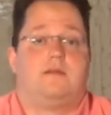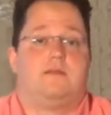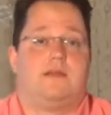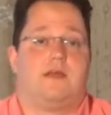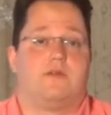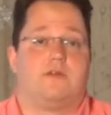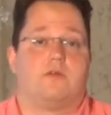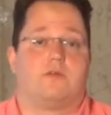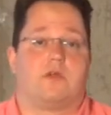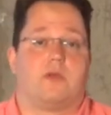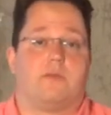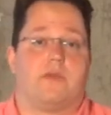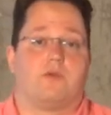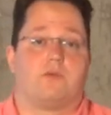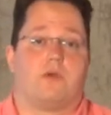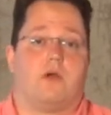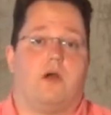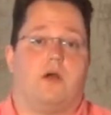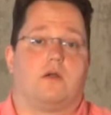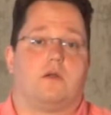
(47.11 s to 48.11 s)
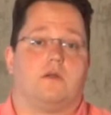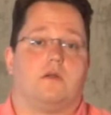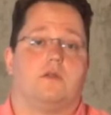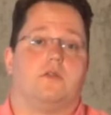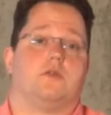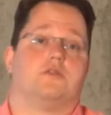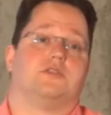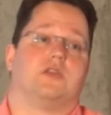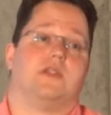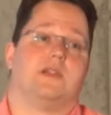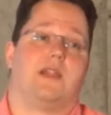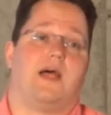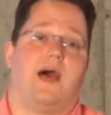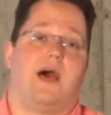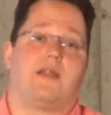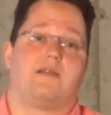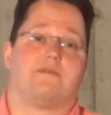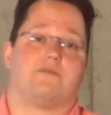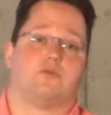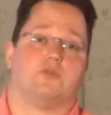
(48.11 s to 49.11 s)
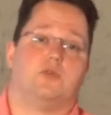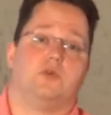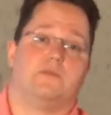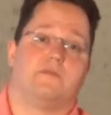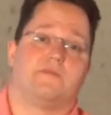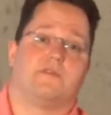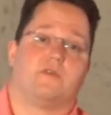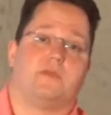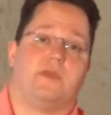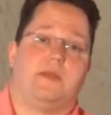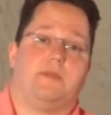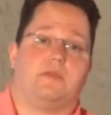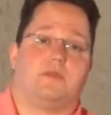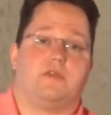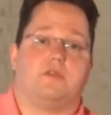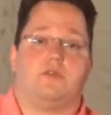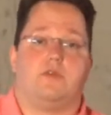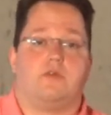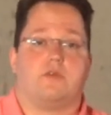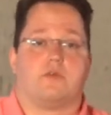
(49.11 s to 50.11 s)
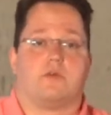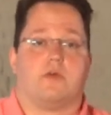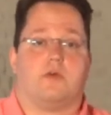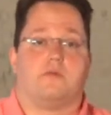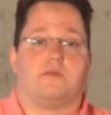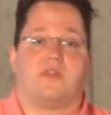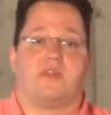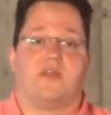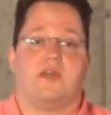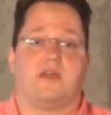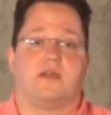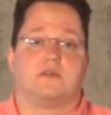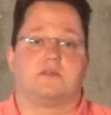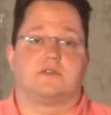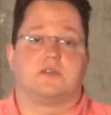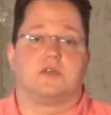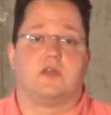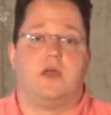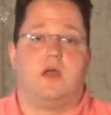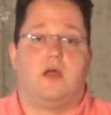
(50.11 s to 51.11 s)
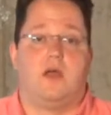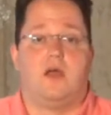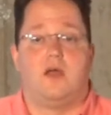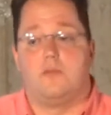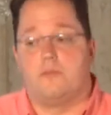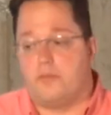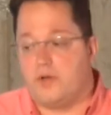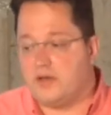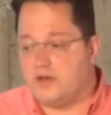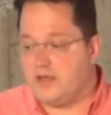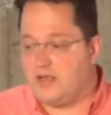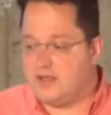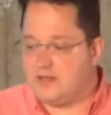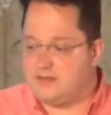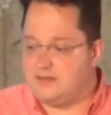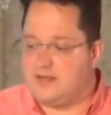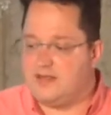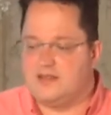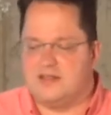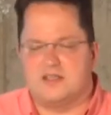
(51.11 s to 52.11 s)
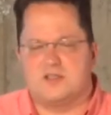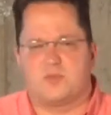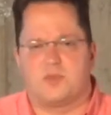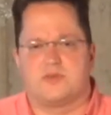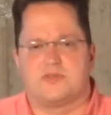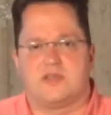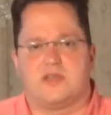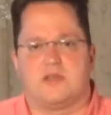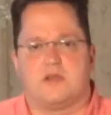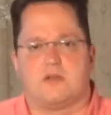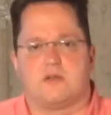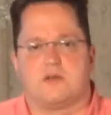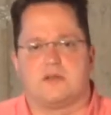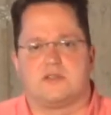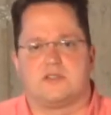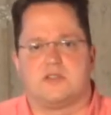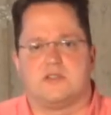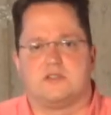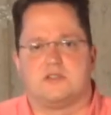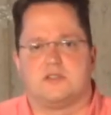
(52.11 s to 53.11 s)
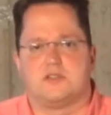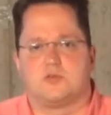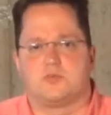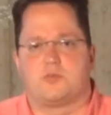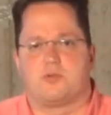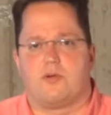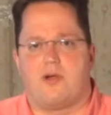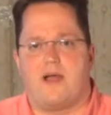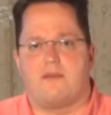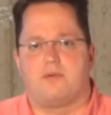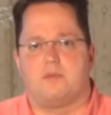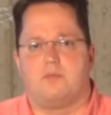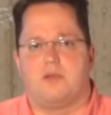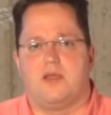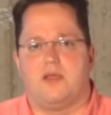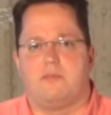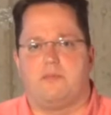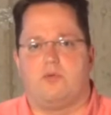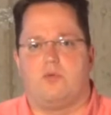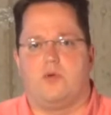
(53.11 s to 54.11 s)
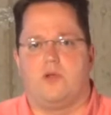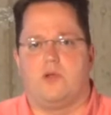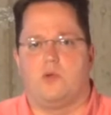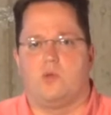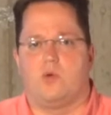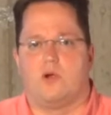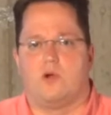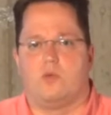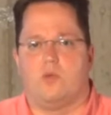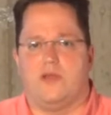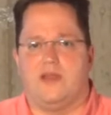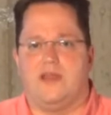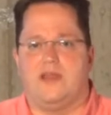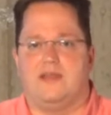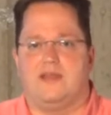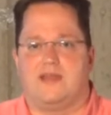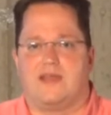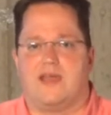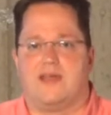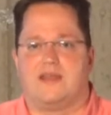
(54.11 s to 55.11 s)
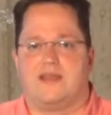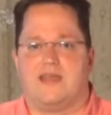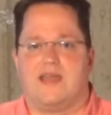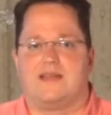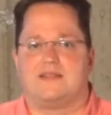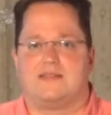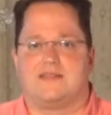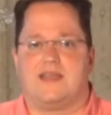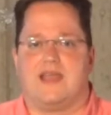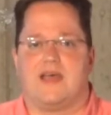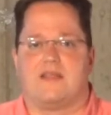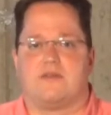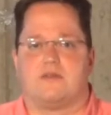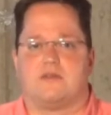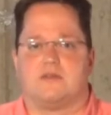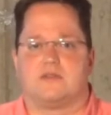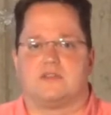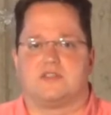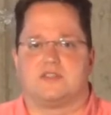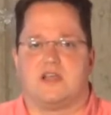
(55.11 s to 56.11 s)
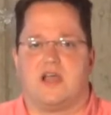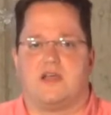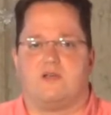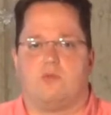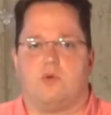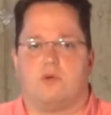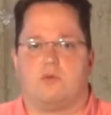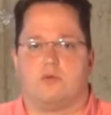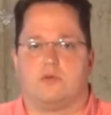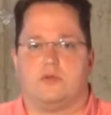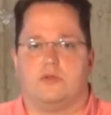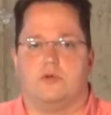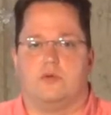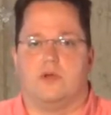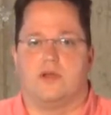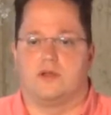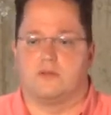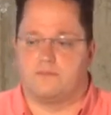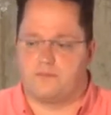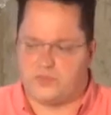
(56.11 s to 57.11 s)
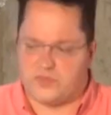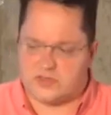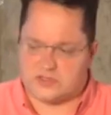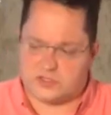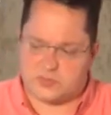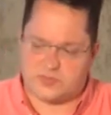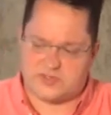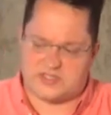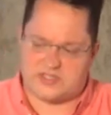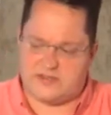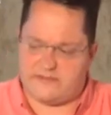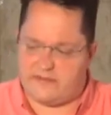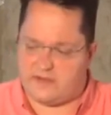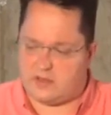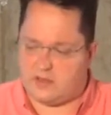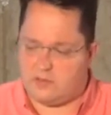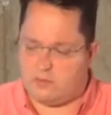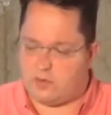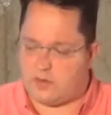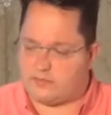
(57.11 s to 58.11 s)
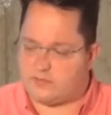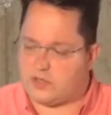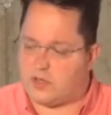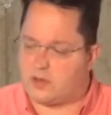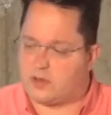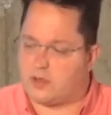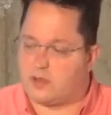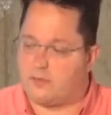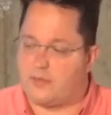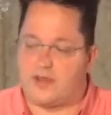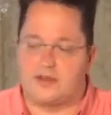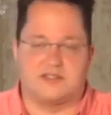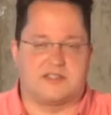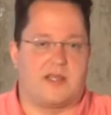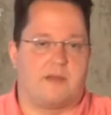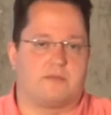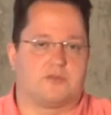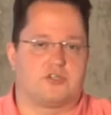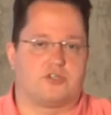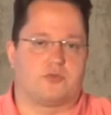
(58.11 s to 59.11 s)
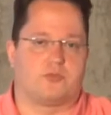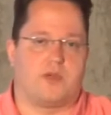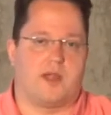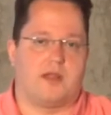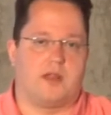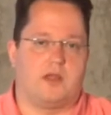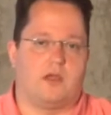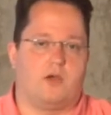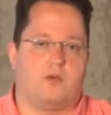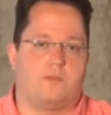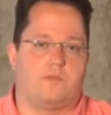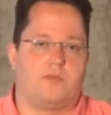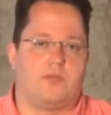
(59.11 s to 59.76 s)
Now, don't get me wrong. There's a lot of room for people to do their own things. But in this particular instance, it's probably a point where we need to kind of get together and decide what we're doing. Specifically, what I'm talking about is amateur radio.